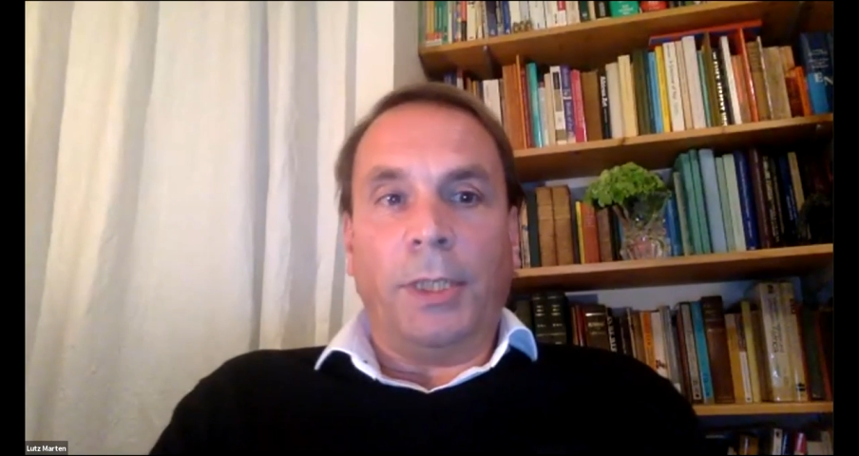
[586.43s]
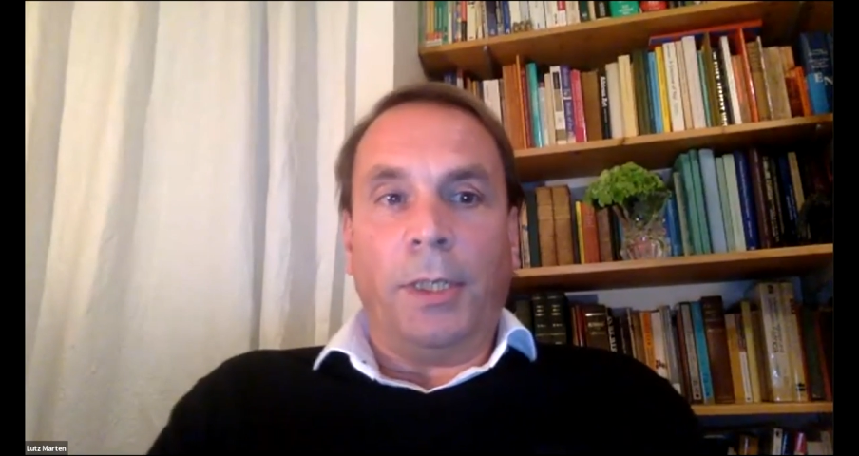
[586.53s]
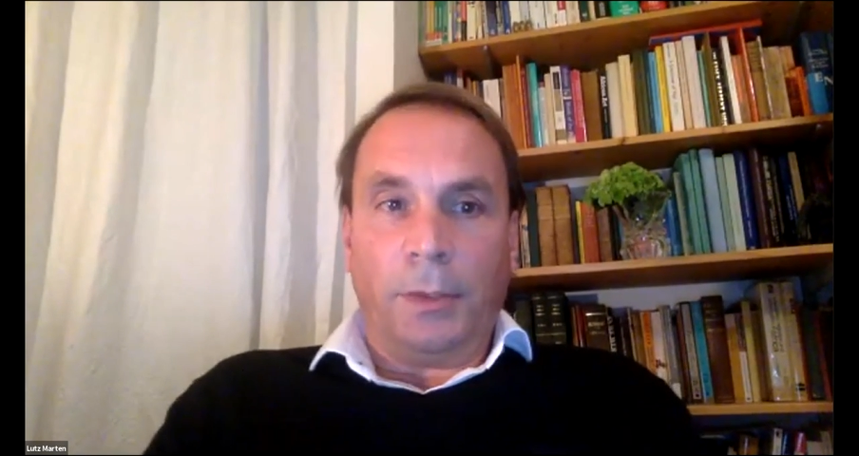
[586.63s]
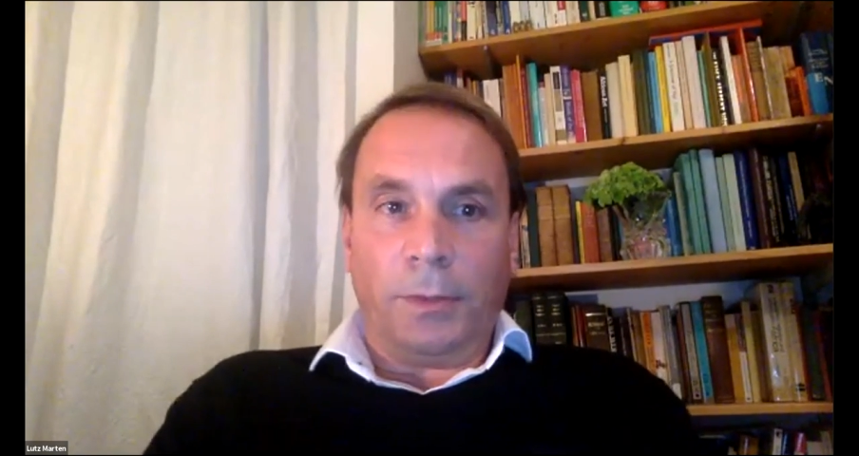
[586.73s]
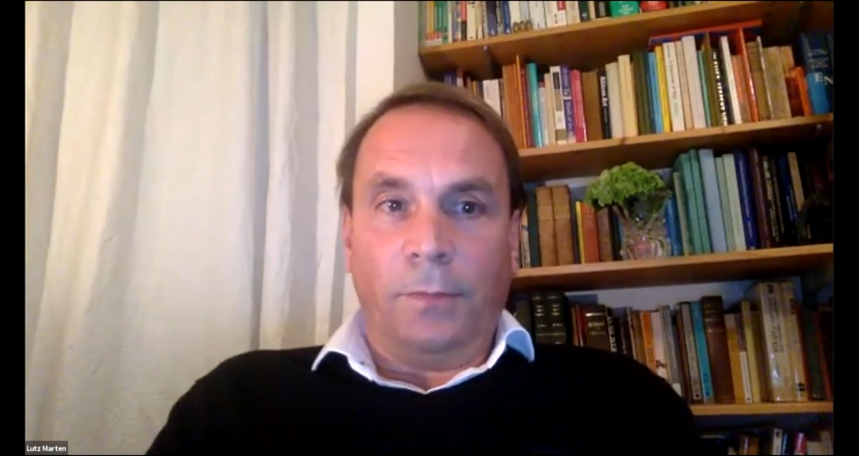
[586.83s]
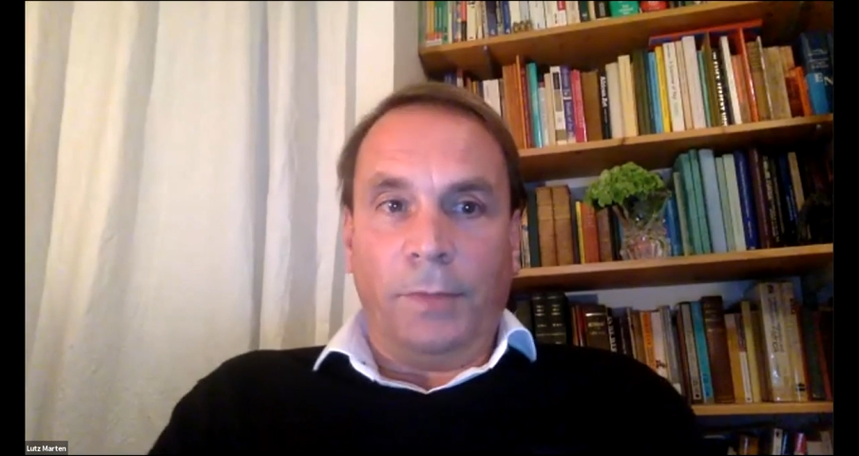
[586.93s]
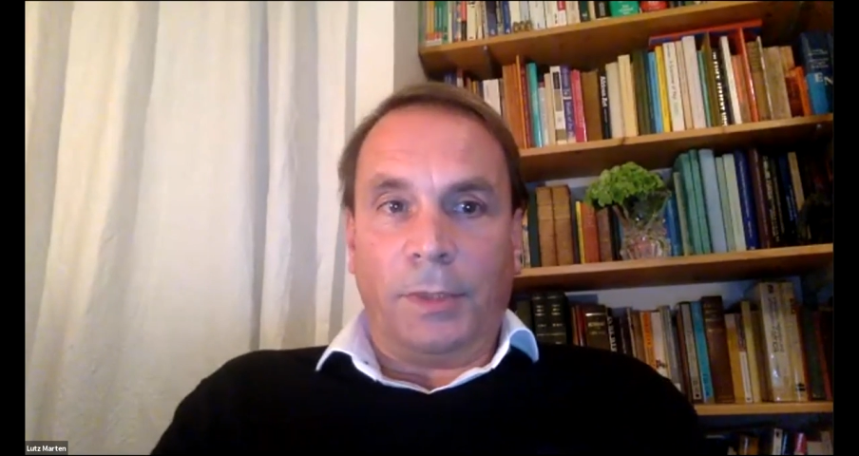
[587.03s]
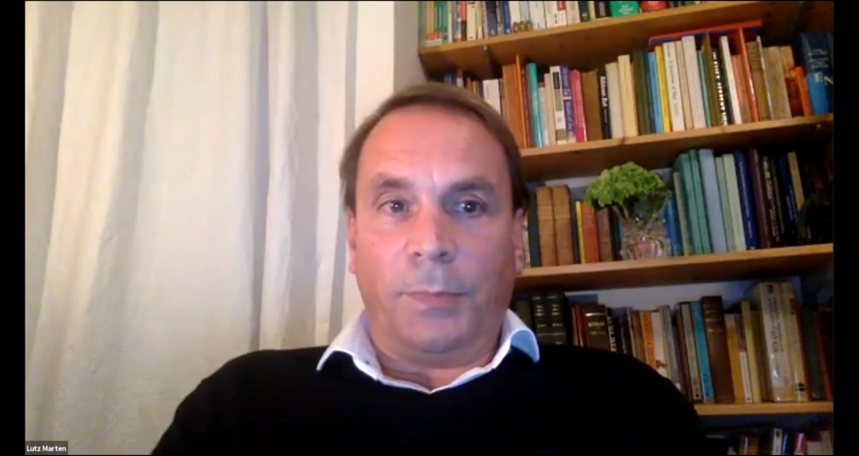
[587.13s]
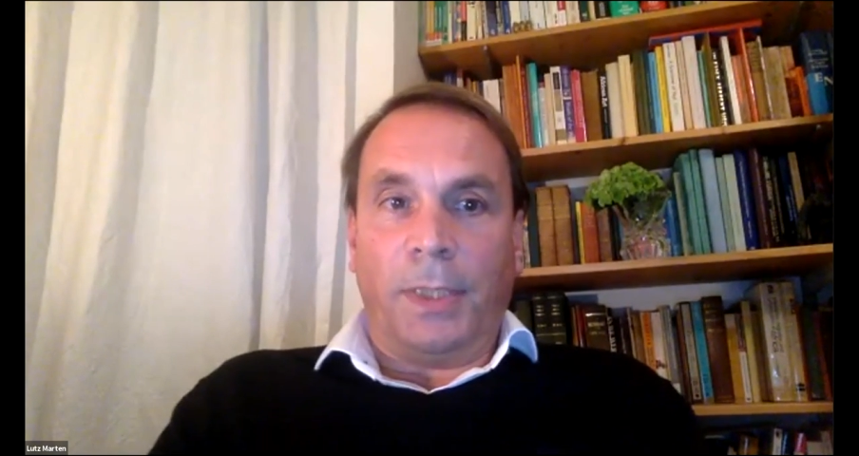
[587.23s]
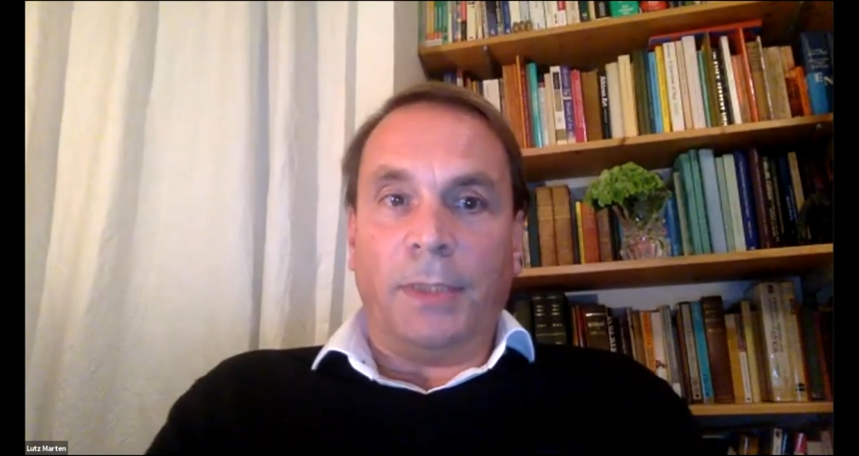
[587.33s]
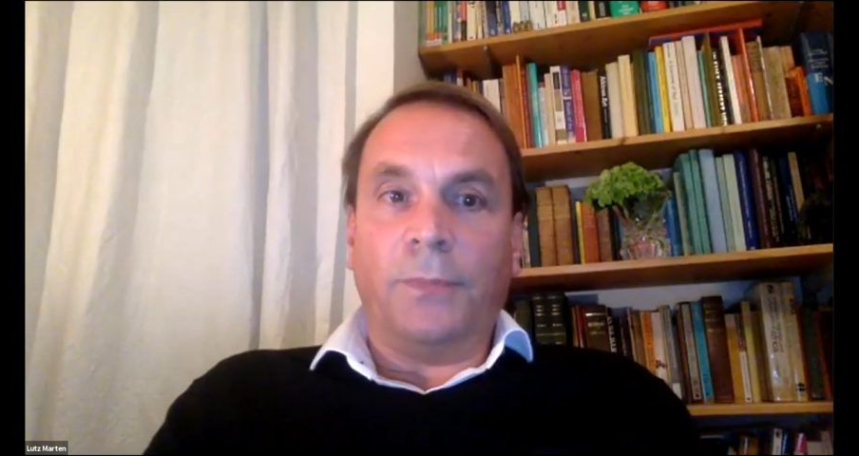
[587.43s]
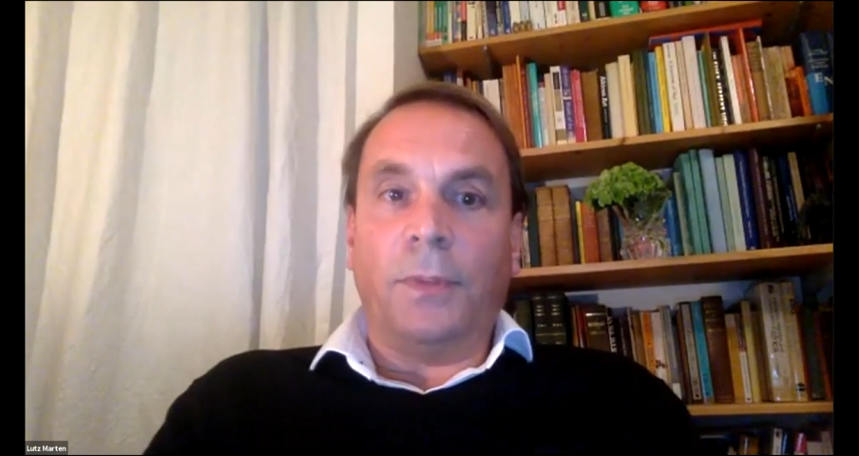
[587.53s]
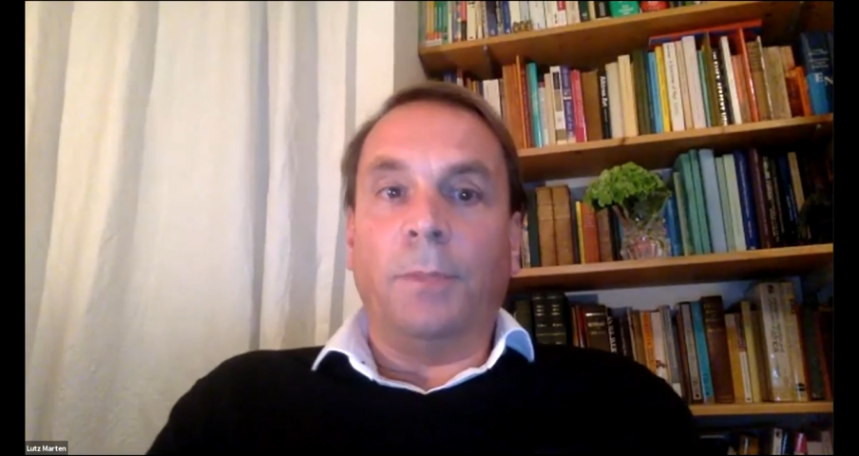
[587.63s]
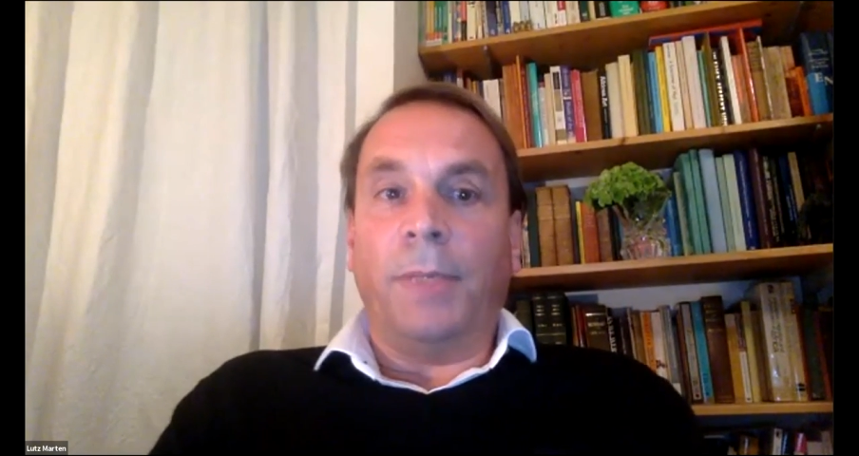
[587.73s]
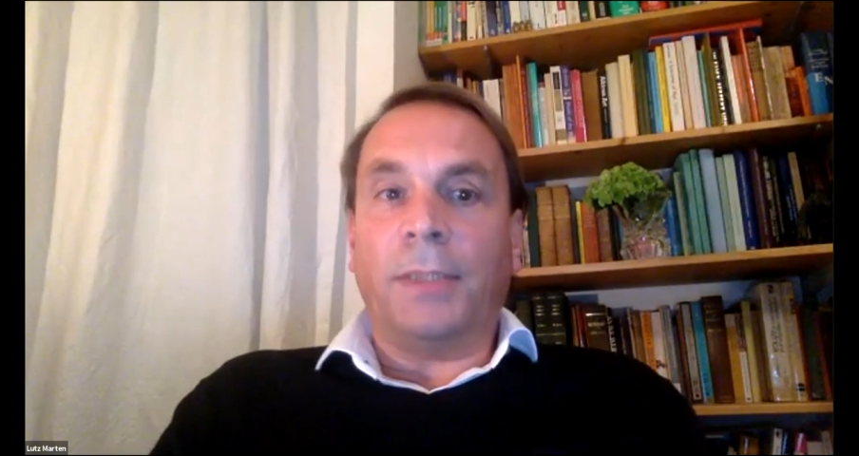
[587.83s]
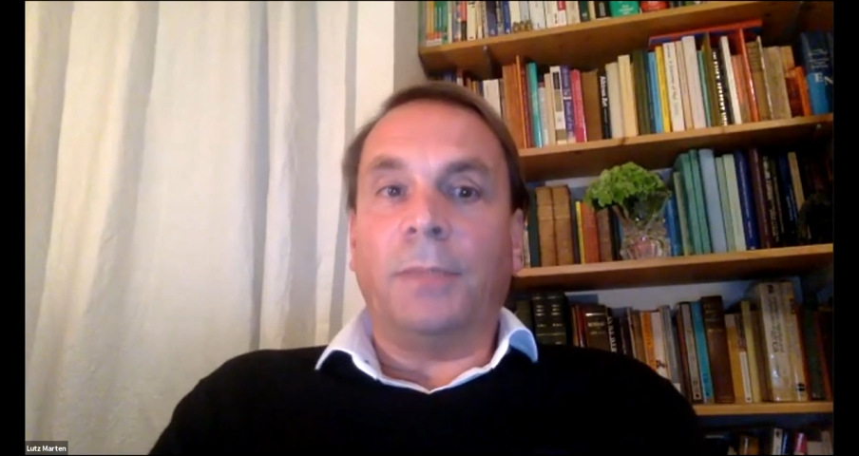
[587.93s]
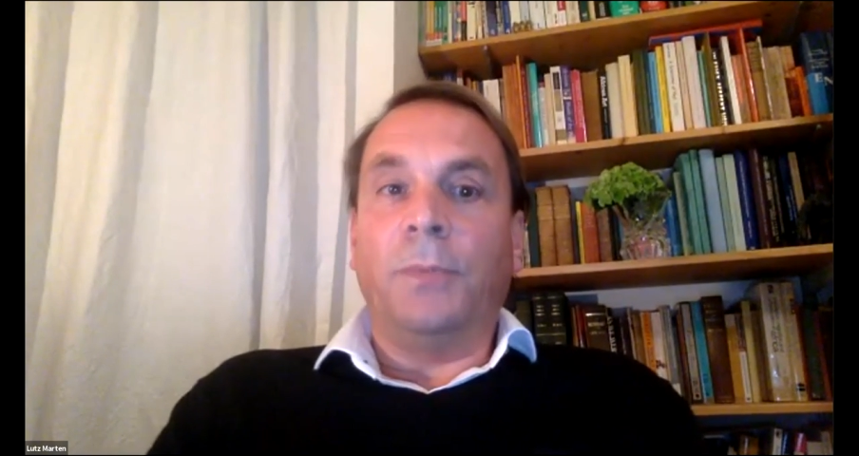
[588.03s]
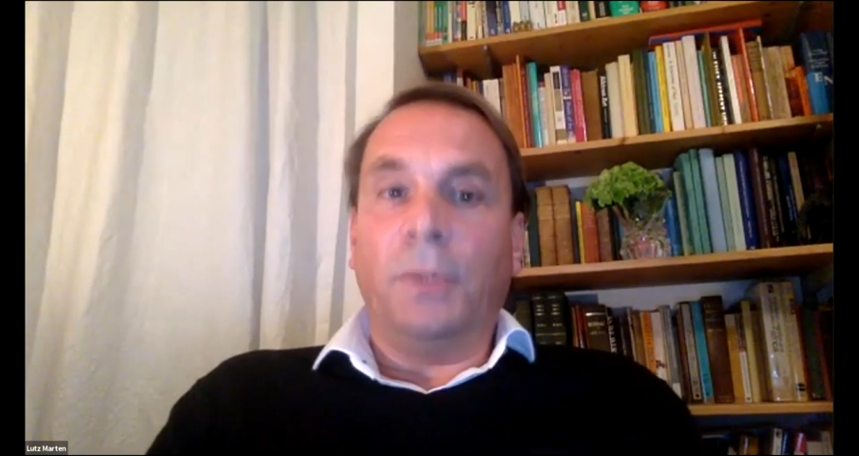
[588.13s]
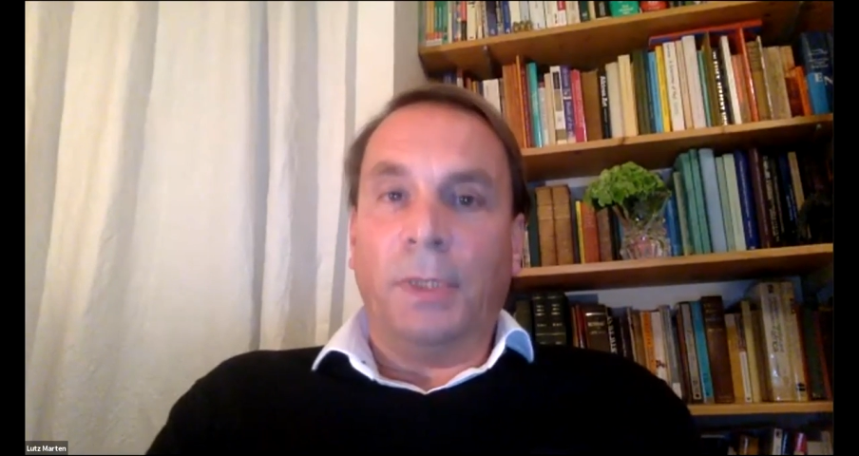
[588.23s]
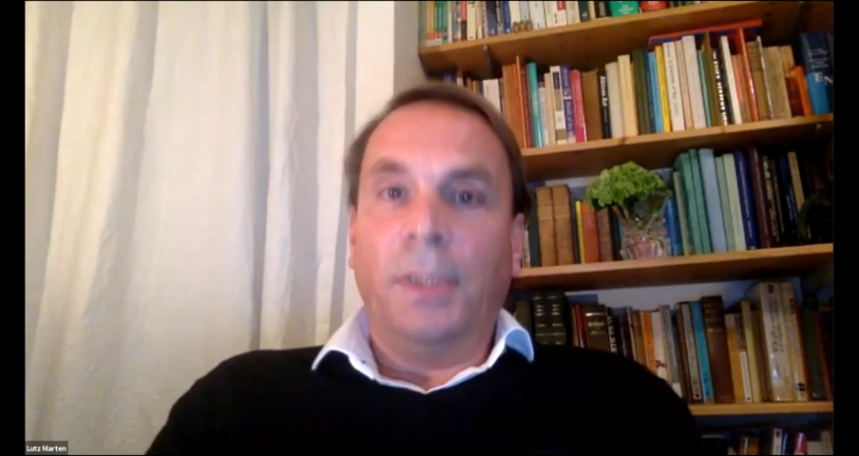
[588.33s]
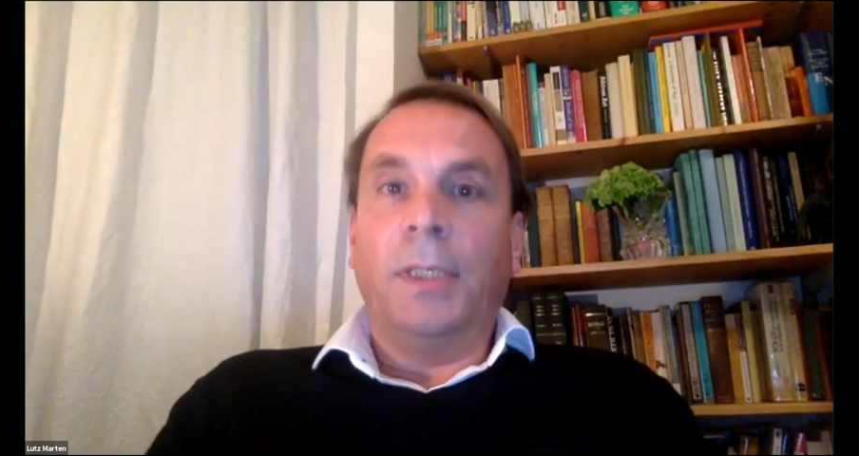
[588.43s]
Herskovits Prize for the best book